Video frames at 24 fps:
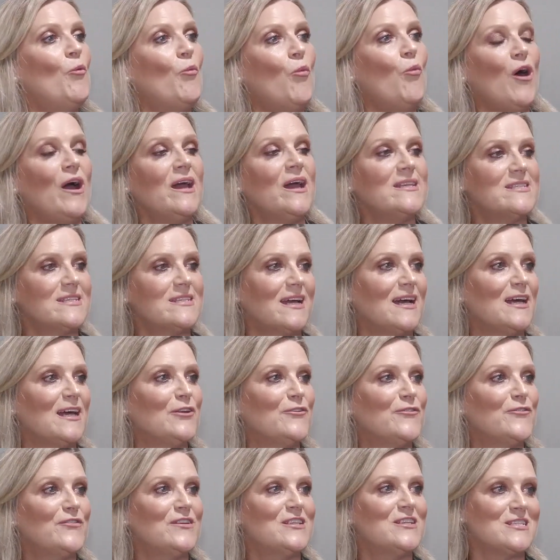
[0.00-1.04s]
white
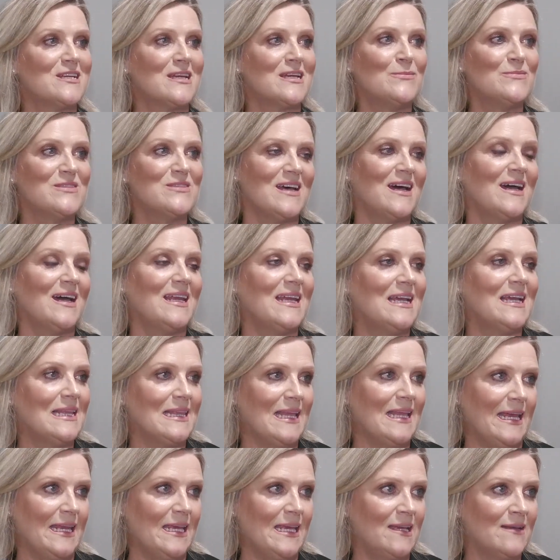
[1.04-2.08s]
colour for James Hardie
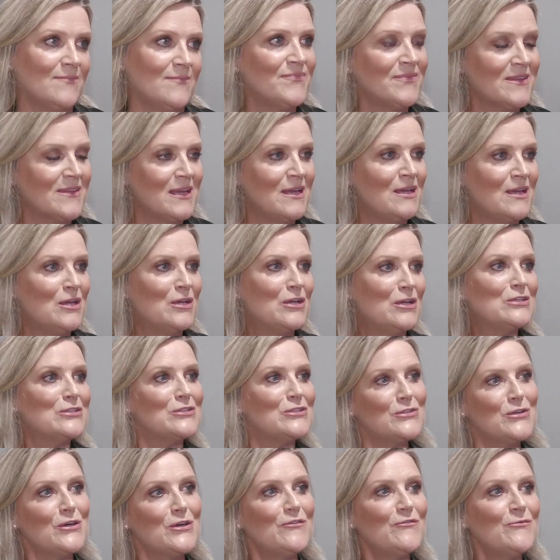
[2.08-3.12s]
cladding.
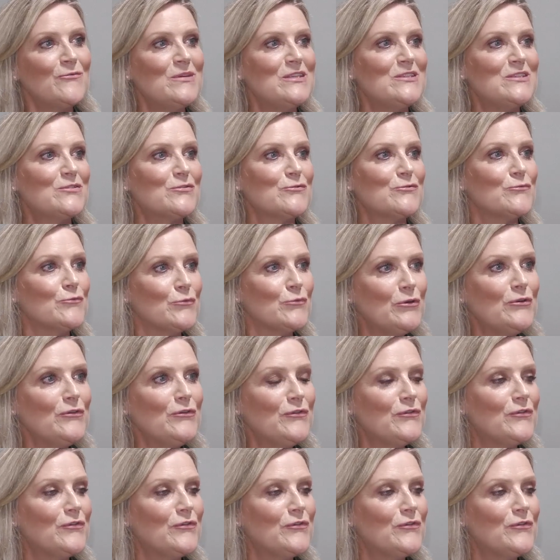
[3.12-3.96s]
Surf mist roof,